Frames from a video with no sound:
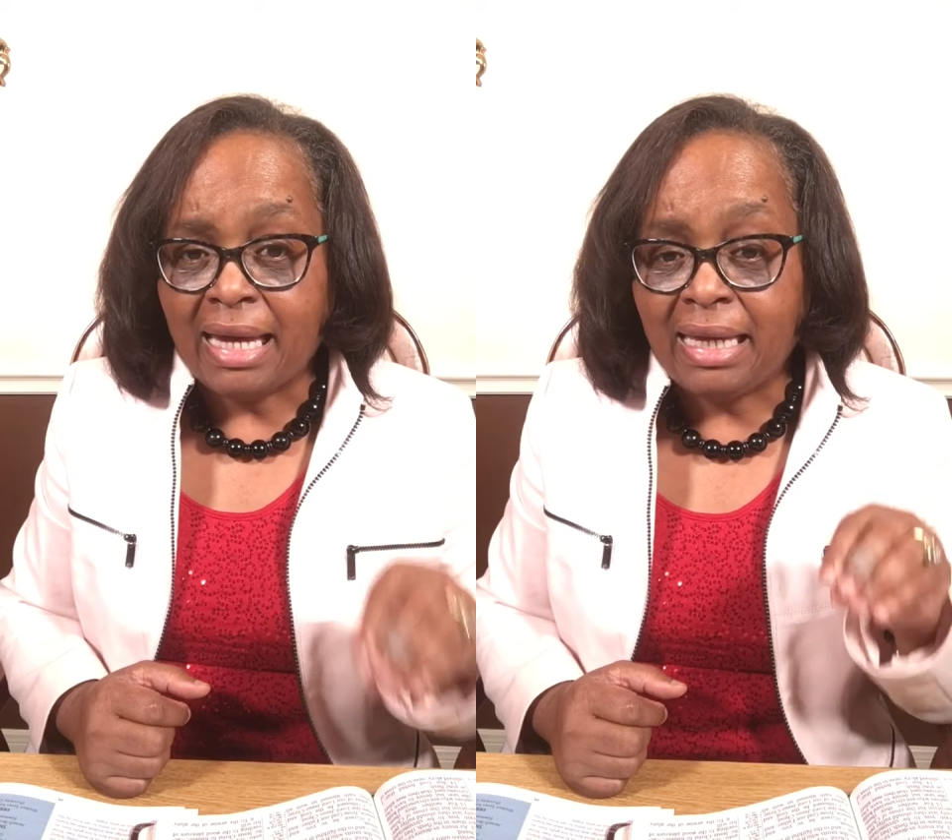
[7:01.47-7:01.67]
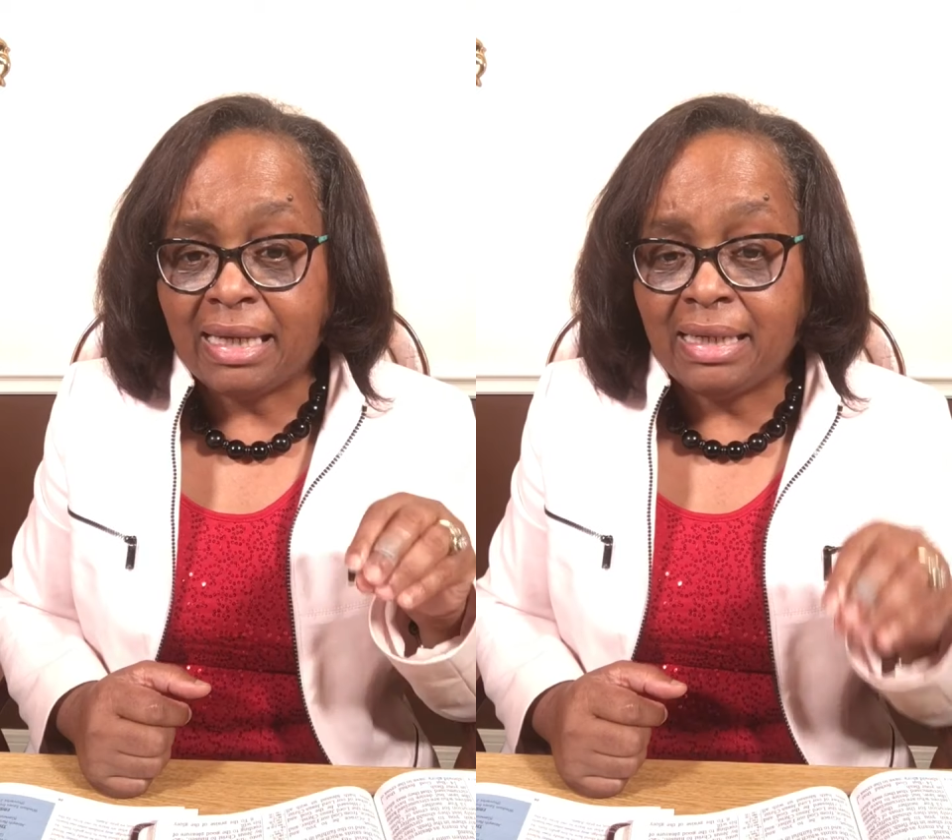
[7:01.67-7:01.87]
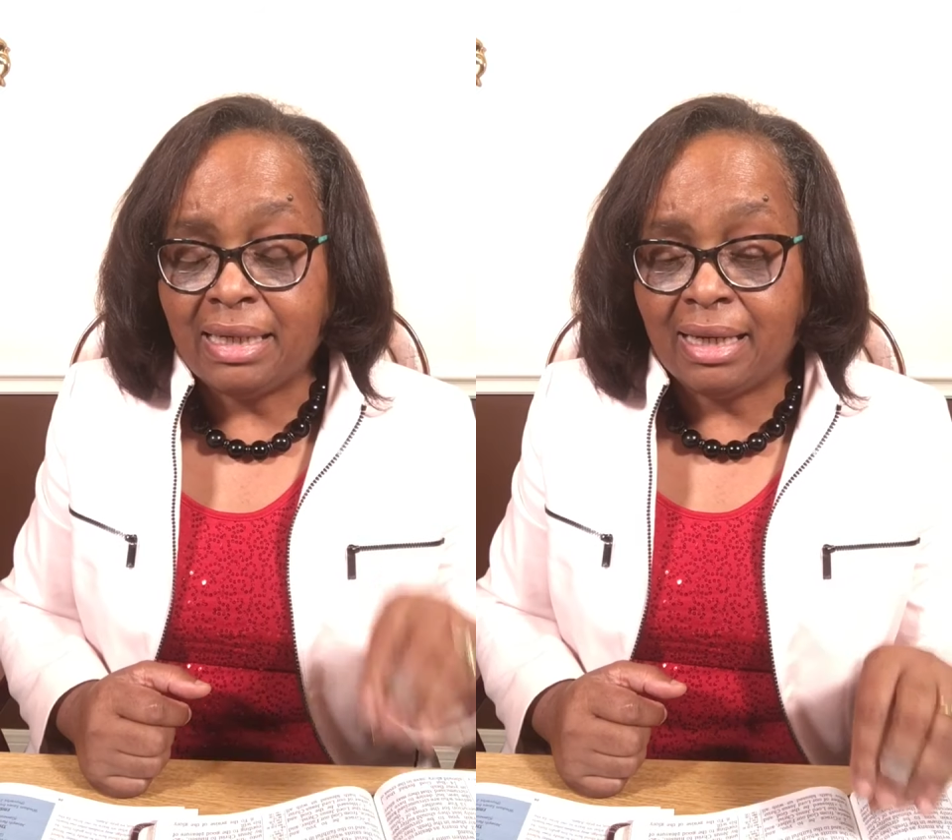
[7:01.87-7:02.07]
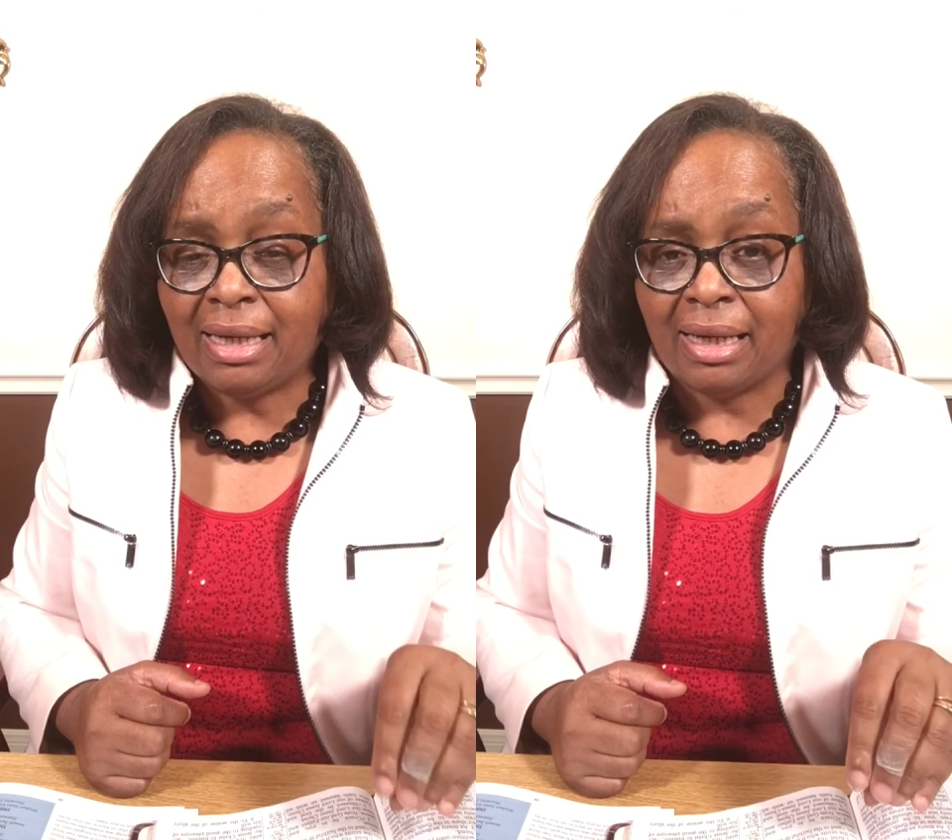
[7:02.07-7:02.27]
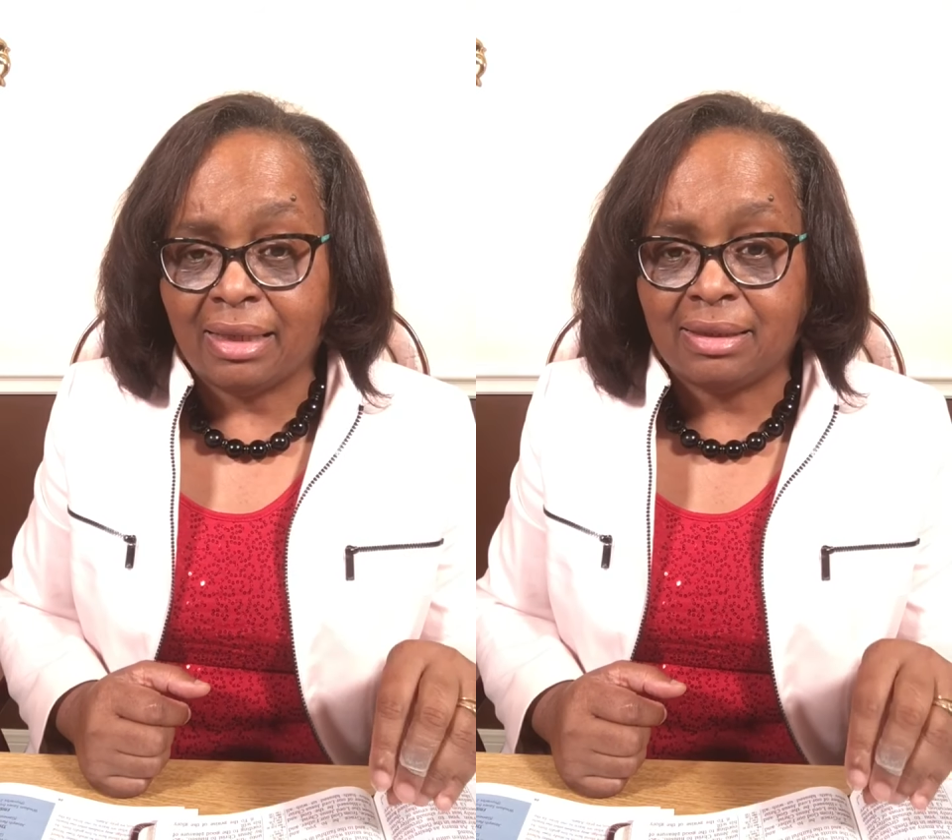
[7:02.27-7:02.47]

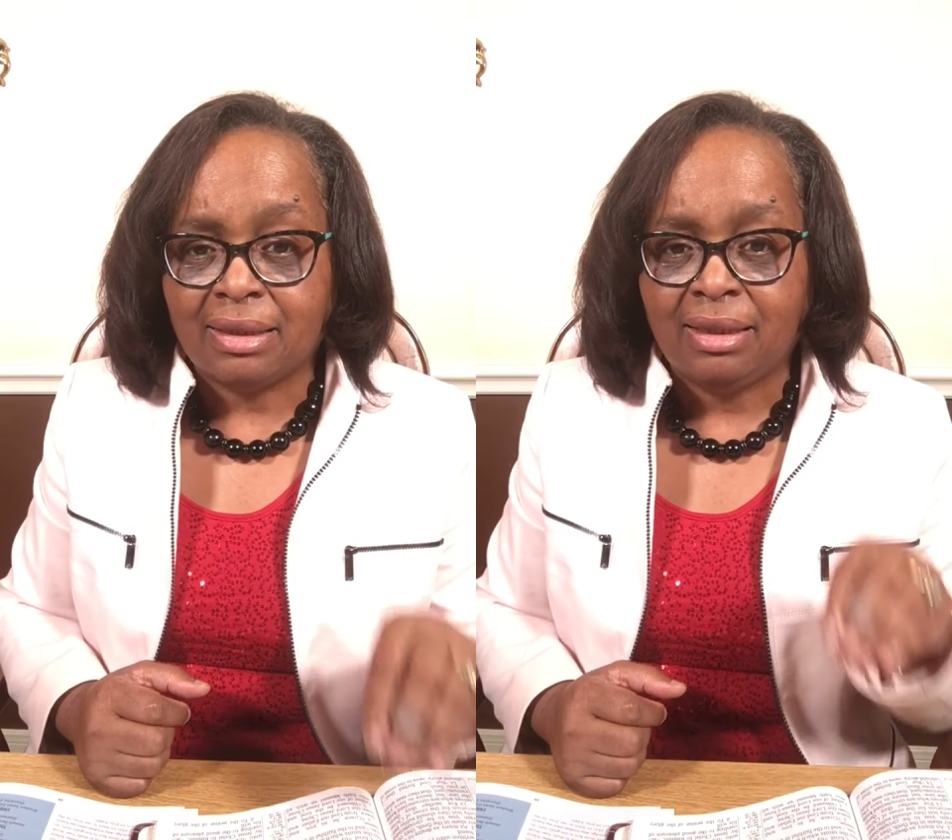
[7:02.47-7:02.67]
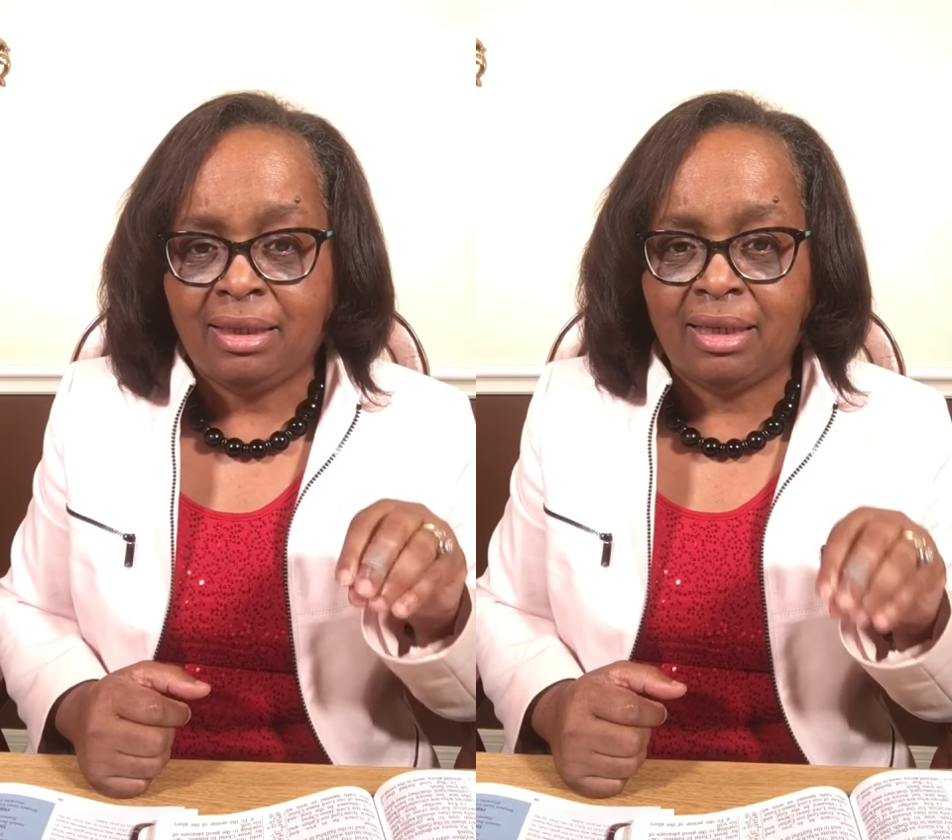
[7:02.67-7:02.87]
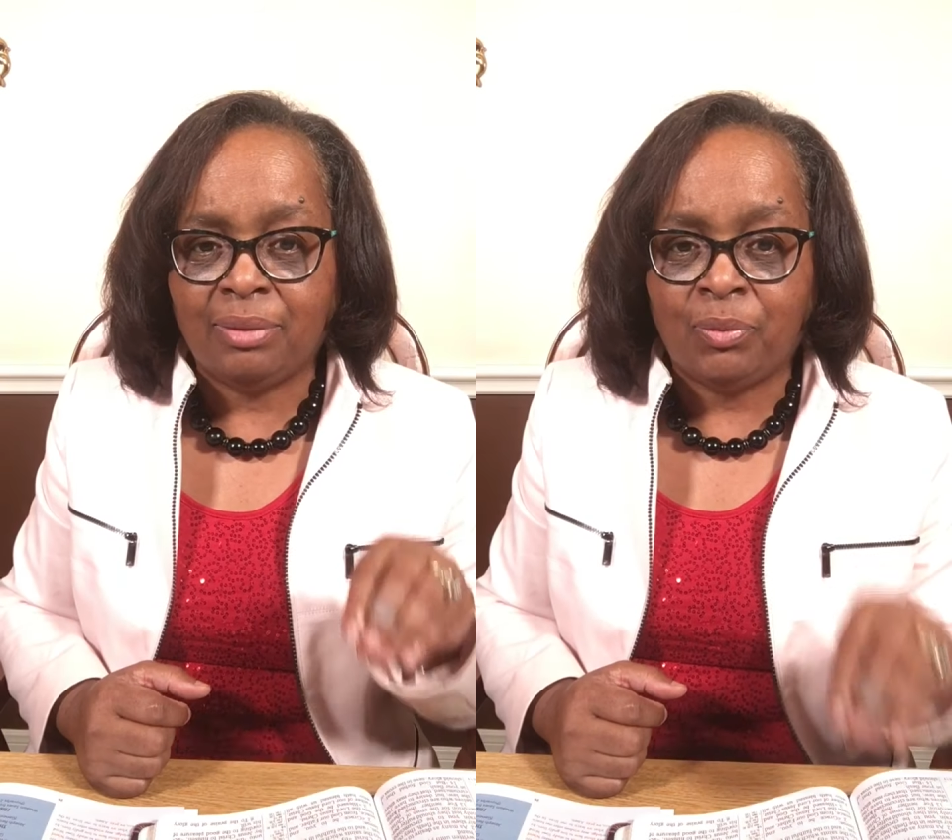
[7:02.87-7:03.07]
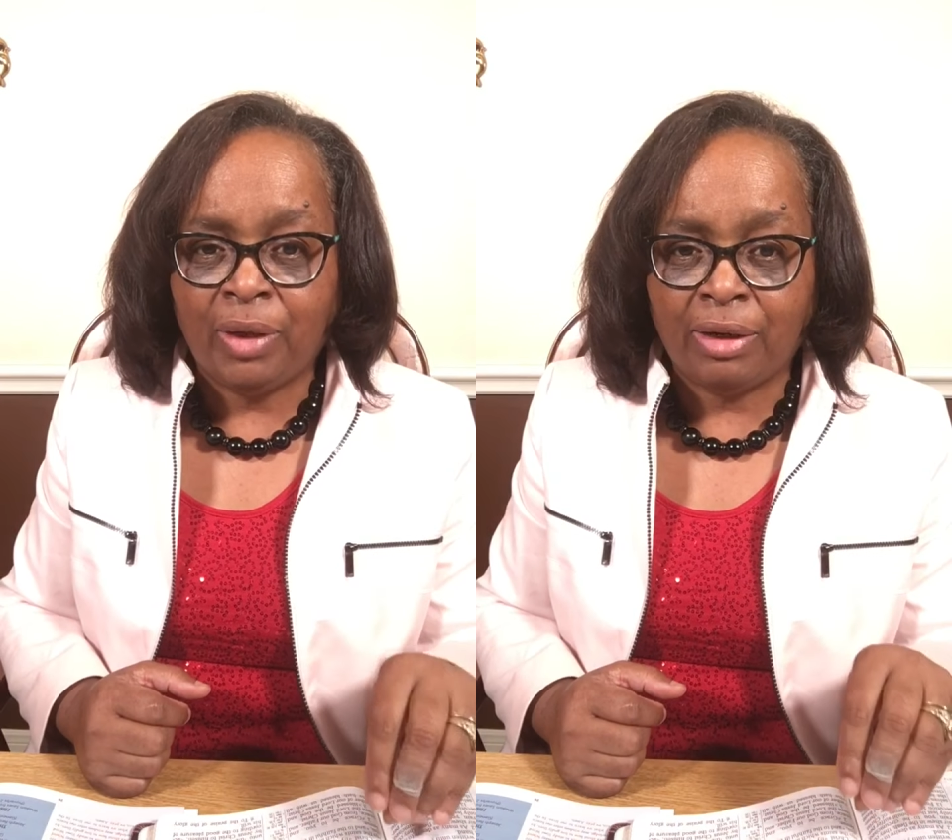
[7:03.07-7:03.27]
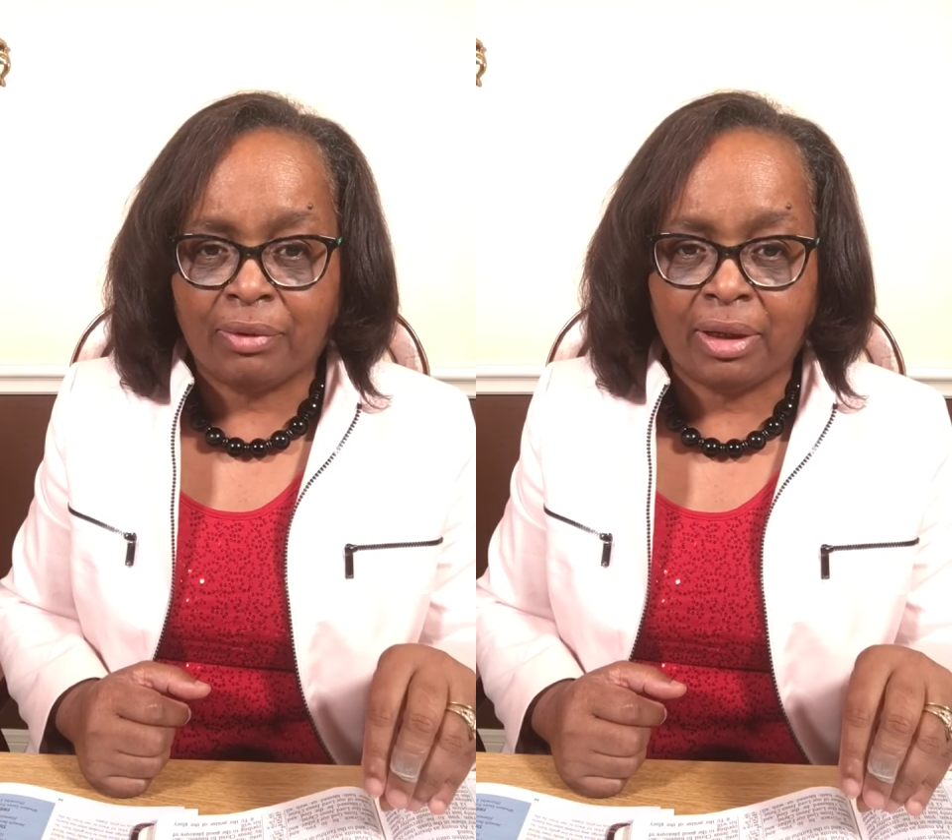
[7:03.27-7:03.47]
cannot get
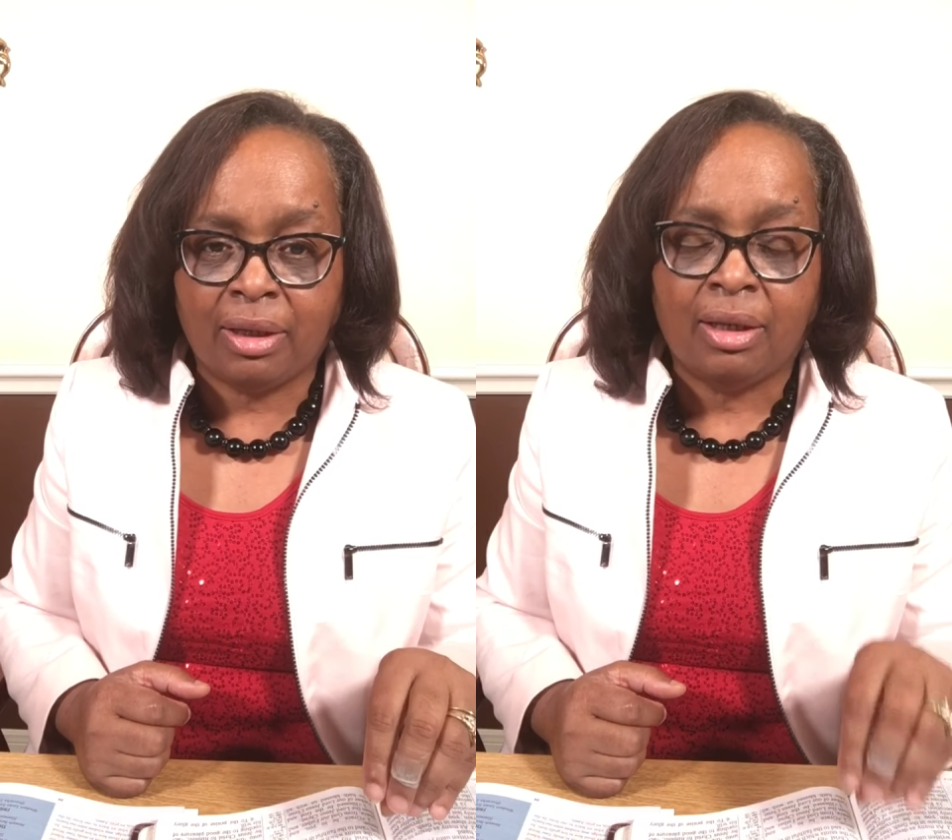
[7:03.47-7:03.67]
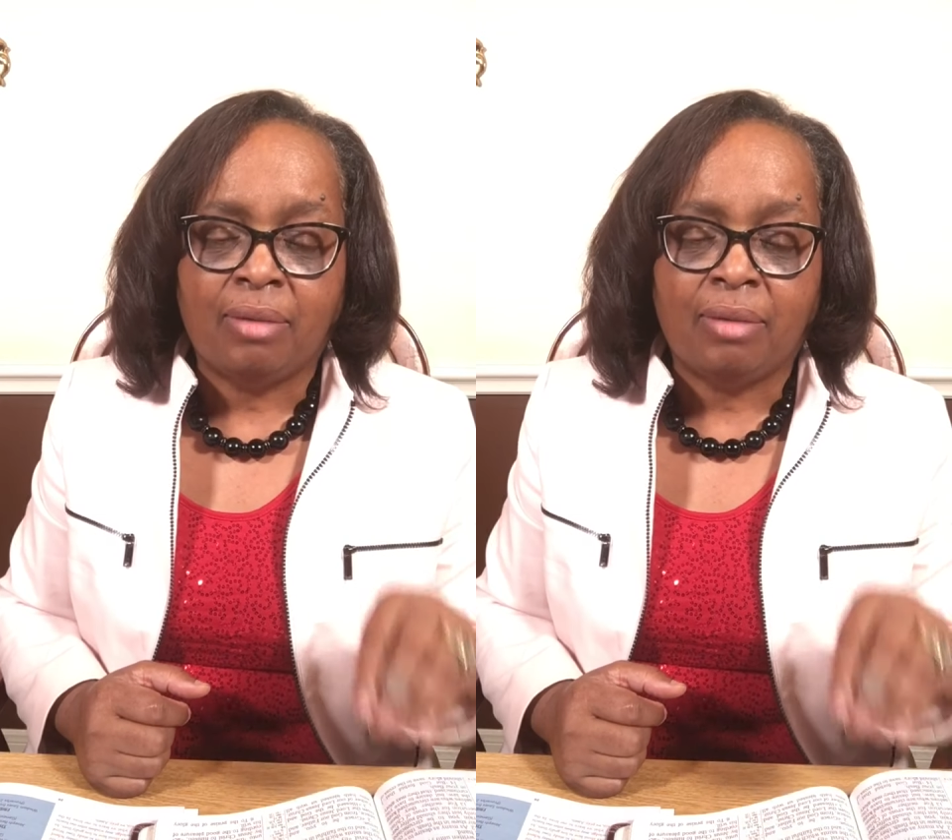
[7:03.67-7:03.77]
weary